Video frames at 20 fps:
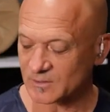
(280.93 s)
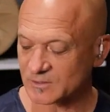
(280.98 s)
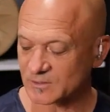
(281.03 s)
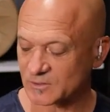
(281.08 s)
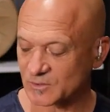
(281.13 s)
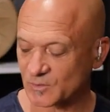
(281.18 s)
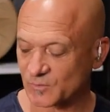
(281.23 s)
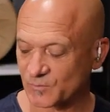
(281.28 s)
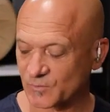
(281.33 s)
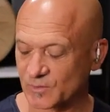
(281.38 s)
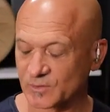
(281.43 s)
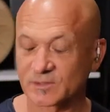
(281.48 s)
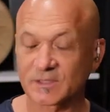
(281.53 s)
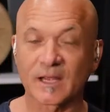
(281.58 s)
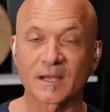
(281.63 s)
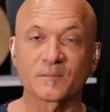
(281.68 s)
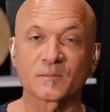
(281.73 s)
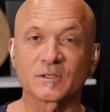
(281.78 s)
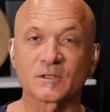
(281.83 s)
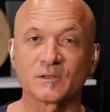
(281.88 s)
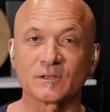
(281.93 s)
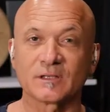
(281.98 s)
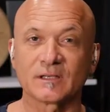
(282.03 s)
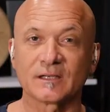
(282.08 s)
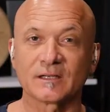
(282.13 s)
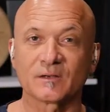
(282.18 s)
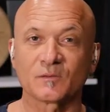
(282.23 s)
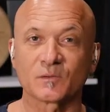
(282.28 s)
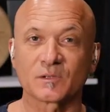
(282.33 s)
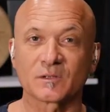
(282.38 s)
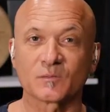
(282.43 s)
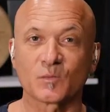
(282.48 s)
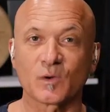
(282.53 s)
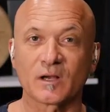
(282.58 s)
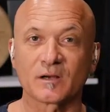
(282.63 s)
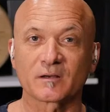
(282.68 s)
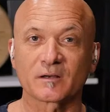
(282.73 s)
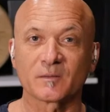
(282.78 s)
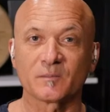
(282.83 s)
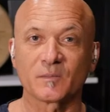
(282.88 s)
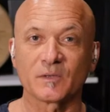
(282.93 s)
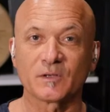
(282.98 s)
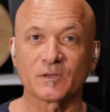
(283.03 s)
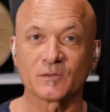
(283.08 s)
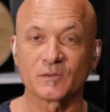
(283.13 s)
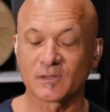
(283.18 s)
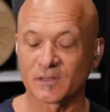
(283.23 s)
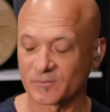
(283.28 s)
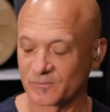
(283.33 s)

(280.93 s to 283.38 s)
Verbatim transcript: this is your first time tuning in, I want to welcome you.